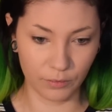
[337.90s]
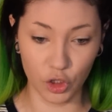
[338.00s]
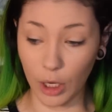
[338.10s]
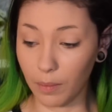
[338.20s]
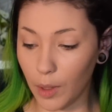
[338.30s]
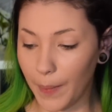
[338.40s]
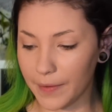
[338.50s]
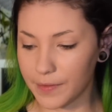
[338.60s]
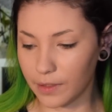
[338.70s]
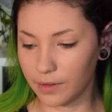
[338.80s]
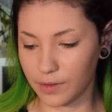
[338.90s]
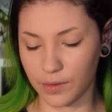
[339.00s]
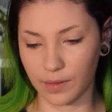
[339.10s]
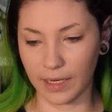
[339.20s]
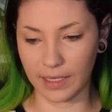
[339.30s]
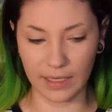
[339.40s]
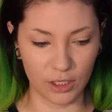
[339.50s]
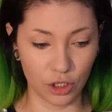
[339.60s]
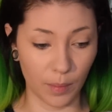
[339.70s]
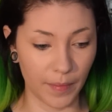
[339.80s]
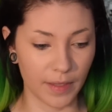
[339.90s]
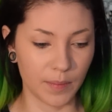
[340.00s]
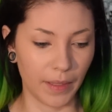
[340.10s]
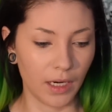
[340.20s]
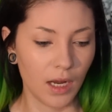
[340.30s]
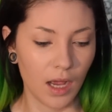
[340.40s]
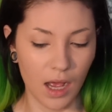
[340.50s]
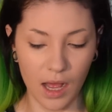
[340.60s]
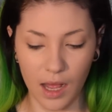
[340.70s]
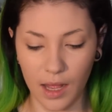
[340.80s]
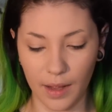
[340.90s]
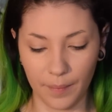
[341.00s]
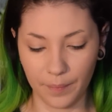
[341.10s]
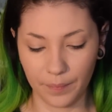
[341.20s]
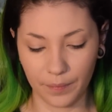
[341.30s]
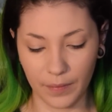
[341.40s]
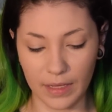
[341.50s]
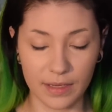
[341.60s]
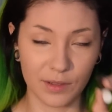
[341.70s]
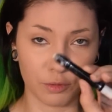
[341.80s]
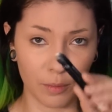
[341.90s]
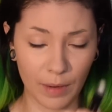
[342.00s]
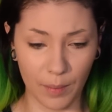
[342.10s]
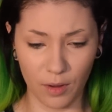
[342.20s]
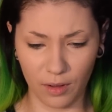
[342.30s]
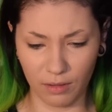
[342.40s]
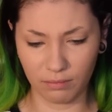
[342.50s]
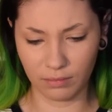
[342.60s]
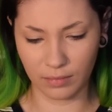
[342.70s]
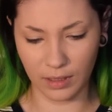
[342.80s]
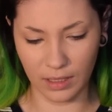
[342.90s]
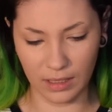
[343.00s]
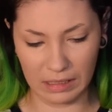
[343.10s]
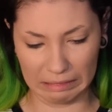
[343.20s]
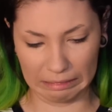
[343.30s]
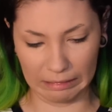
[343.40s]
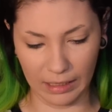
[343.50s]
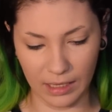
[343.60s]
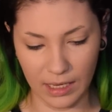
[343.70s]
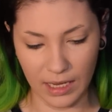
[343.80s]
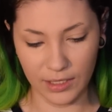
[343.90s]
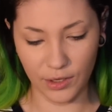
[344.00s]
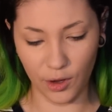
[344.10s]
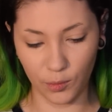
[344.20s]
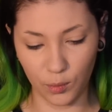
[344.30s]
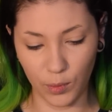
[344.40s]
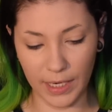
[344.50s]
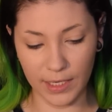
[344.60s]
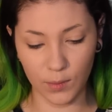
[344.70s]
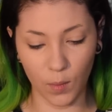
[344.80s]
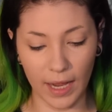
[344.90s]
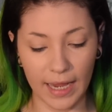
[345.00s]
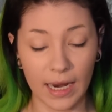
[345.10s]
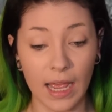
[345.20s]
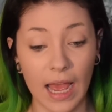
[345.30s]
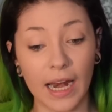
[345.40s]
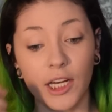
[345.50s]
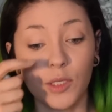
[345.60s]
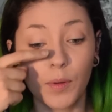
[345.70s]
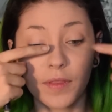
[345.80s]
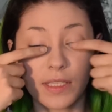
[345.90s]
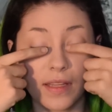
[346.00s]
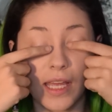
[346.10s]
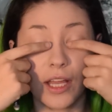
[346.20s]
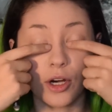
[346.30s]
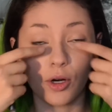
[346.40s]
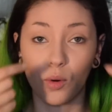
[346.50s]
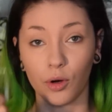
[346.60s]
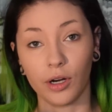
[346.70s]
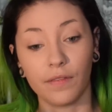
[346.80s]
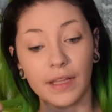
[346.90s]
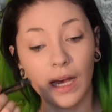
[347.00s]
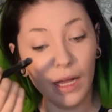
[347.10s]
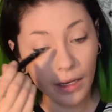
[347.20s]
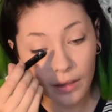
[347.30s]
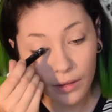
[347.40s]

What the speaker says: jumbo pencil. I need to sharpen this, but this is from Rimmel. Ooh, it's called Witness White, and I just put this in the inner corner of the eye.